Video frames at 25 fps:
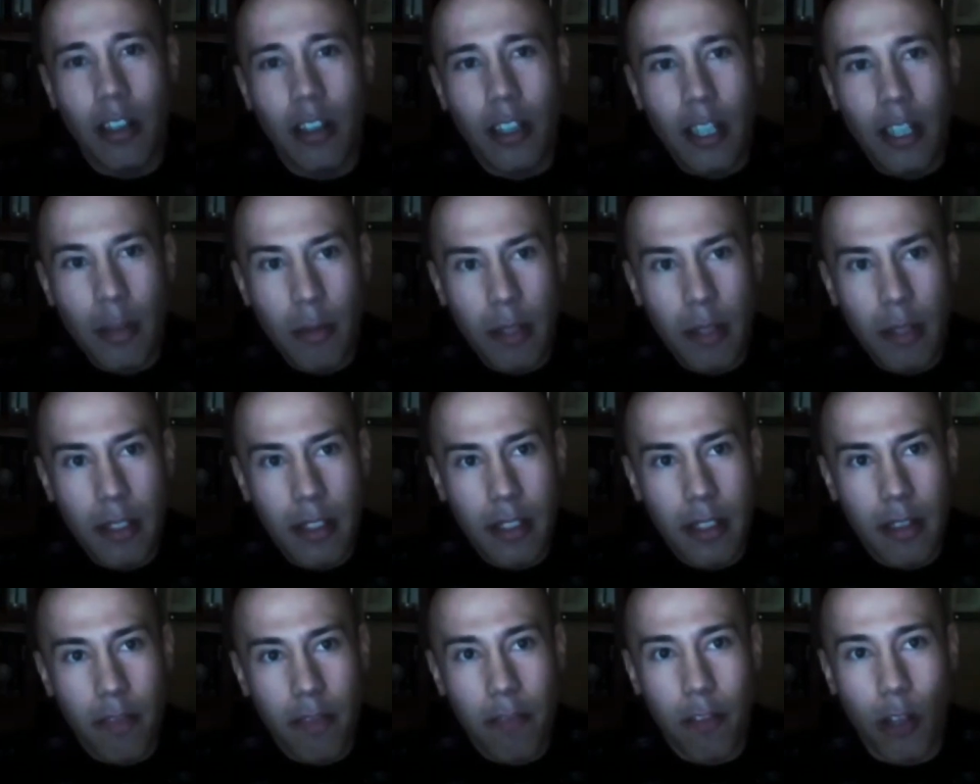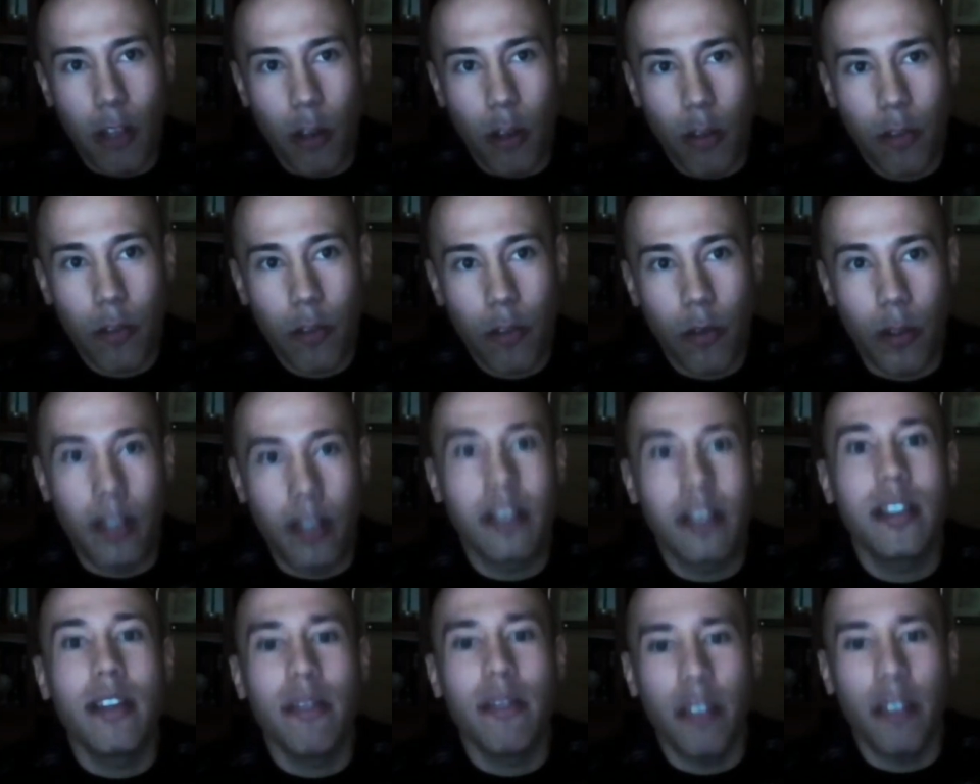limits the flow of
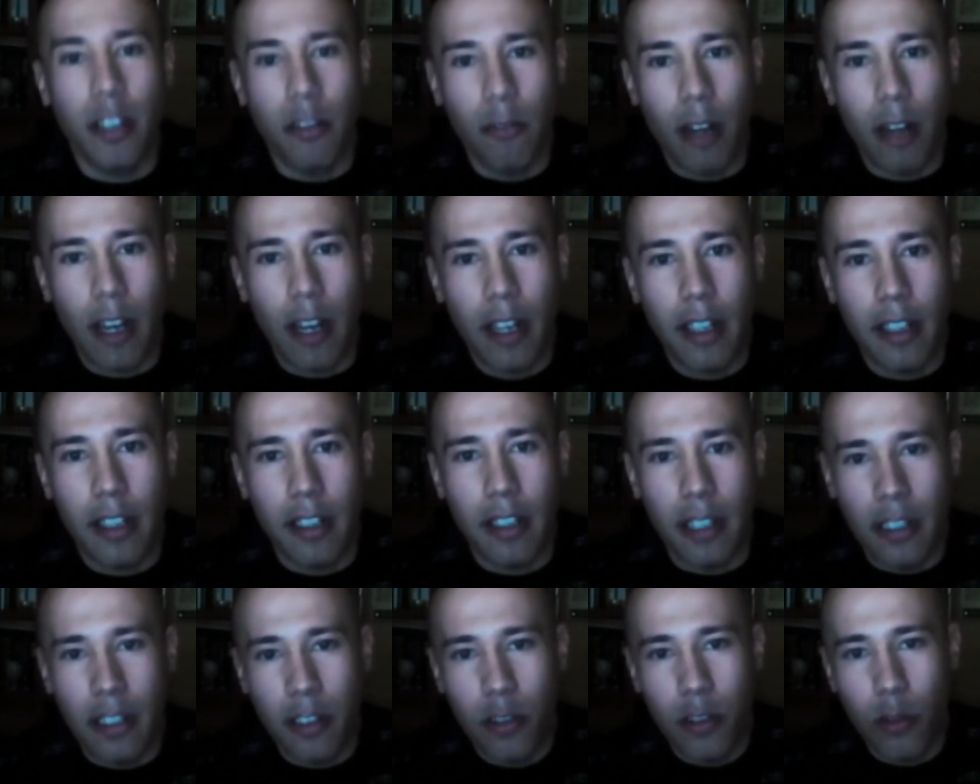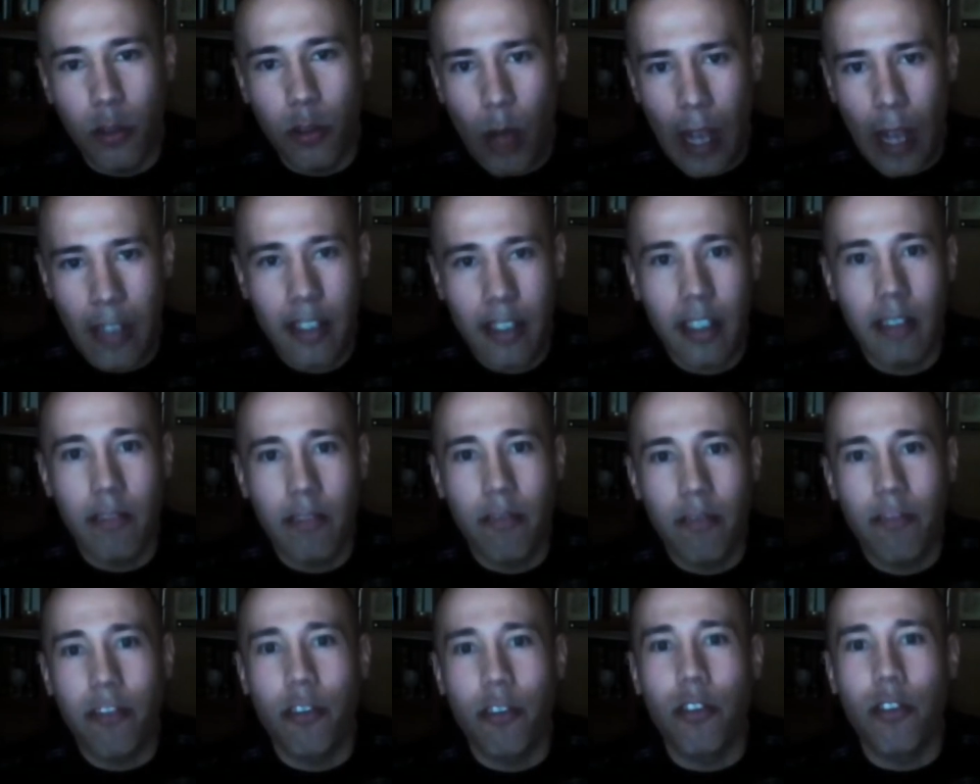creativity, right? Into
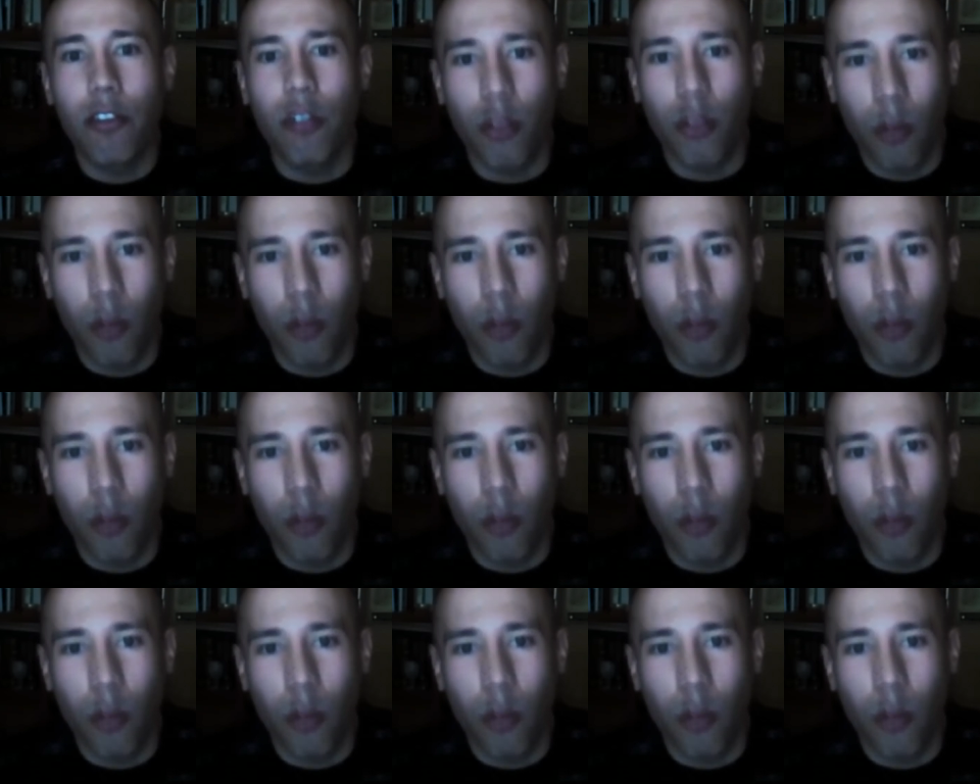asking further